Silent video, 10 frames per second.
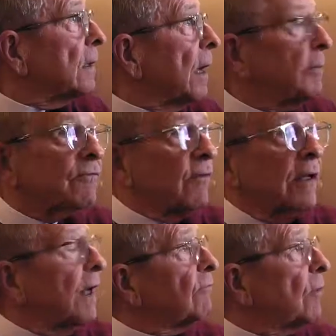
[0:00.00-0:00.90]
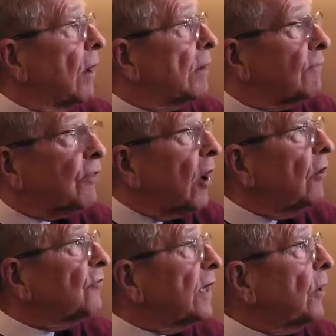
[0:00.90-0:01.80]
I mean, if, if they all
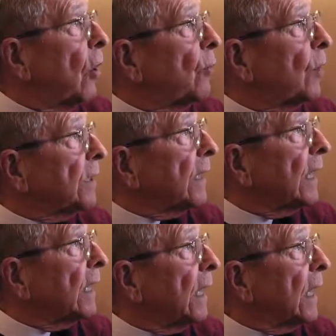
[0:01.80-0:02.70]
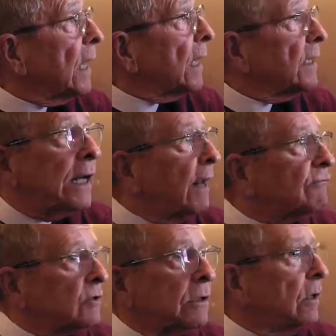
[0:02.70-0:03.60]
stayed home one day, they'd have
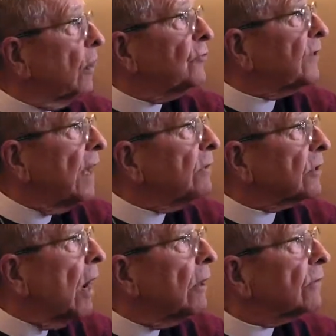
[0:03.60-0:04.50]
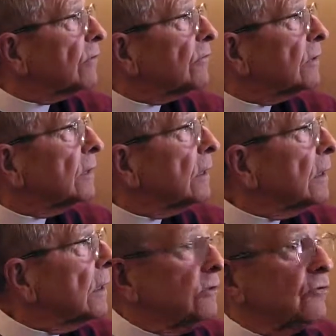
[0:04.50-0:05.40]
to close down Congress. Right.
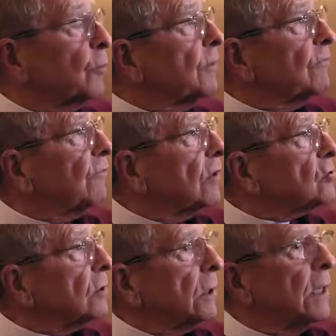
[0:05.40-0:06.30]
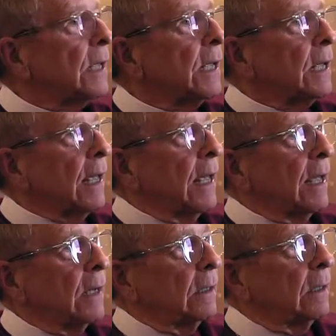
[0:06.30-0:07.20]
It just wouldn't function.
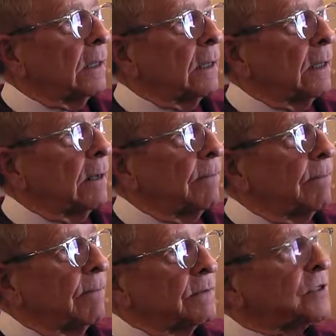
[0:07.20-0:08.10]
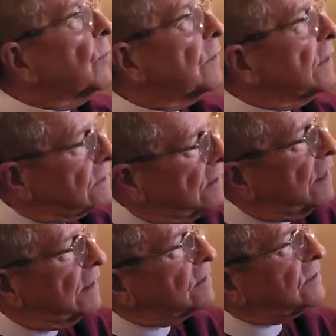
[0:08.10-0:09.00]
And um, so it, that,
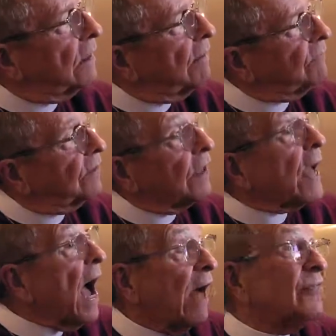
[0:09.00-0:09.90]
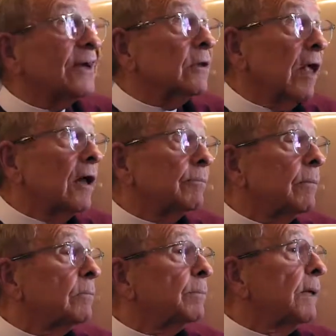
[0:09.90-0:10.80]
it's a lovely thing. I think a lot of
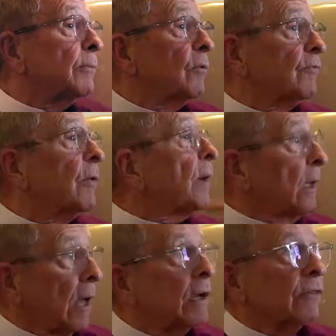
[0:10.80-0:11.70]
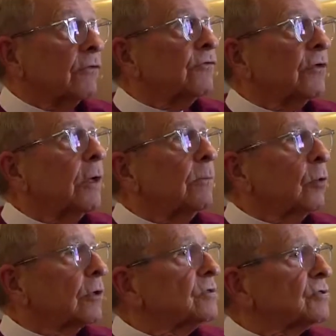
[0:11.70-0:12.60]
people from a lot of those more
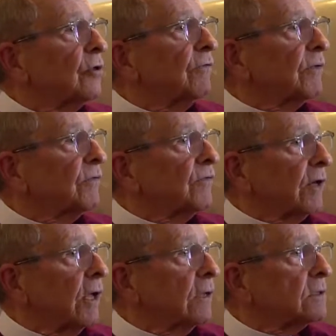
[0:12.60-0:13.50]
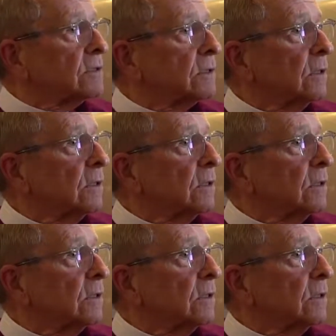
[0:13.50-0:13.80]
conservative states